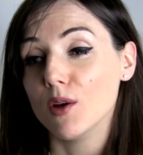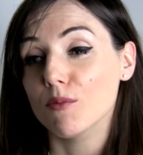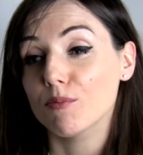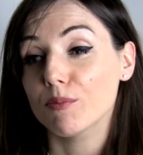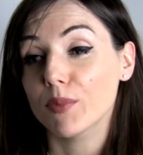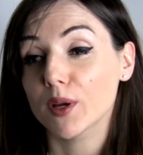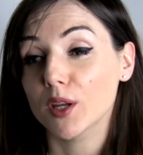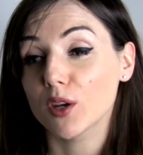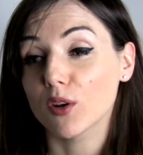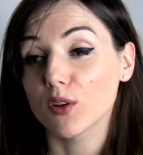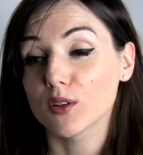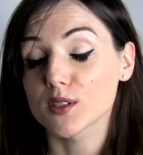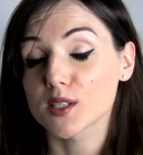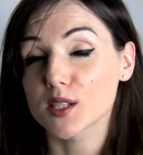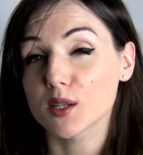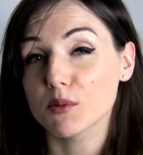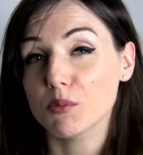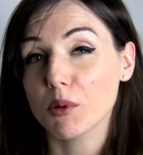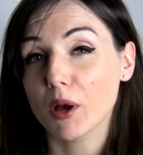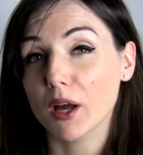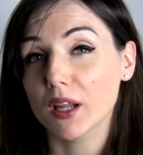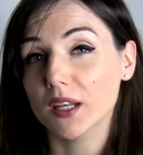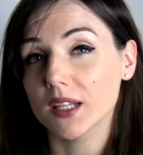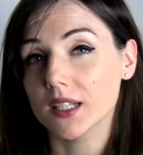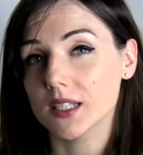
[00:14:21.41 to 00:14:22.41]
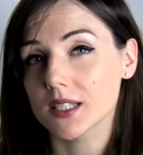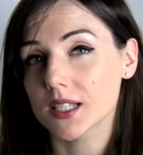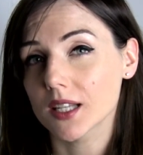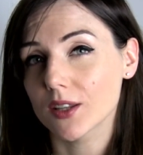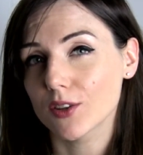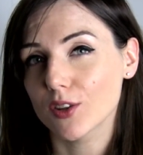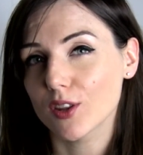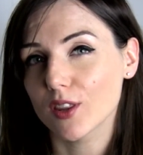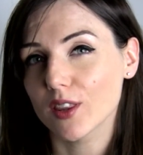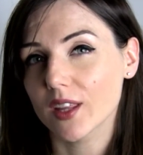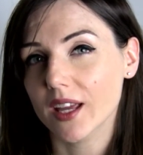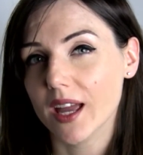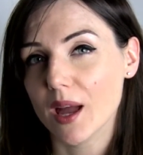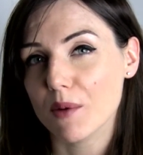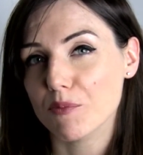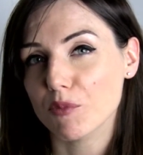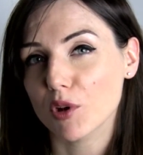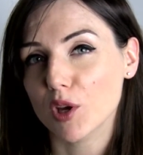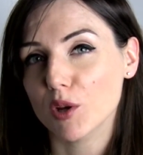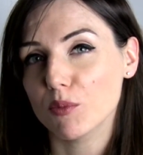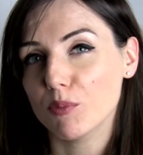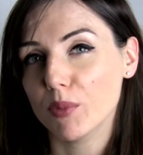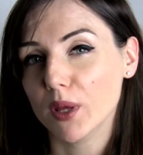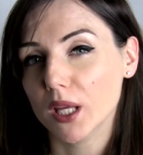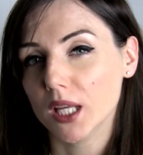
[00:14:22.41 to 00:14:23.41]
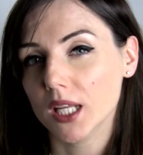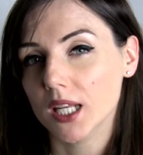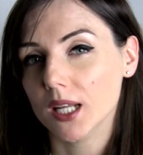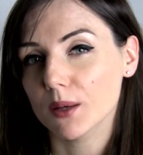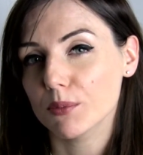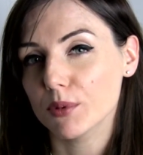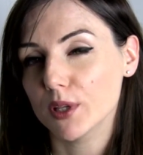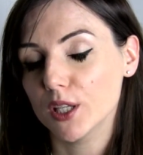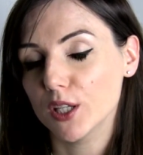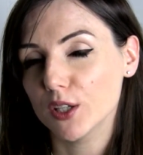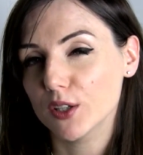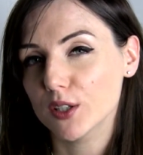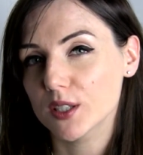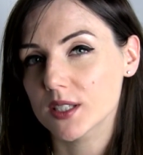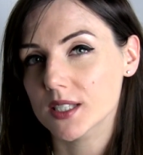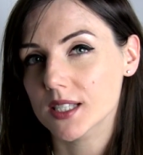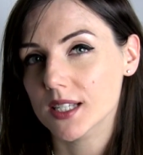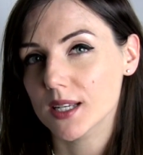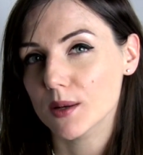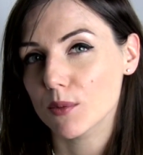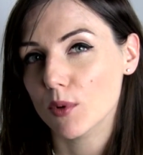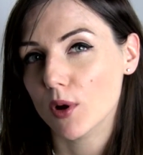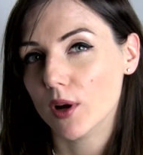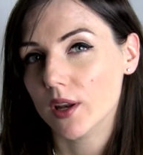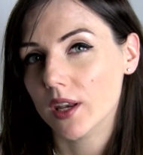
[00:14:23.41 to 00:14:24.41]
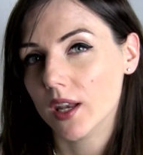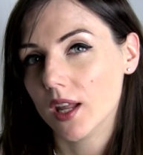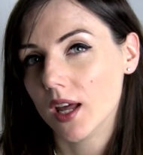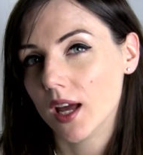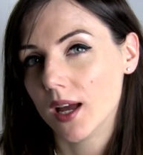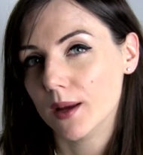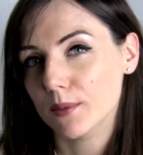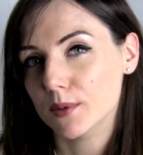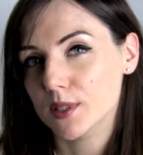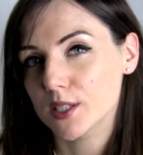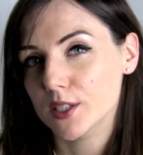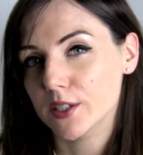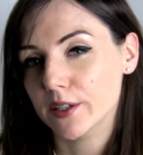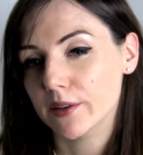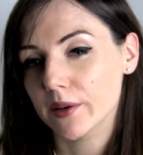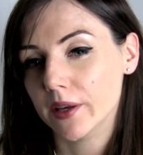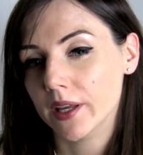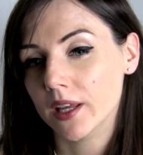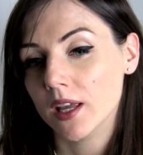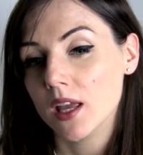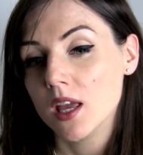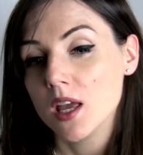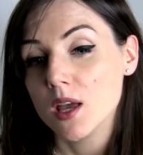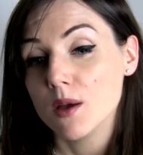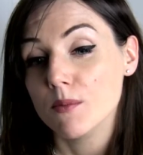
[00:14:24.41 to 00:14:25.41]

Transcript: but also partly so that the camera could pick it up and you could see what I was doing.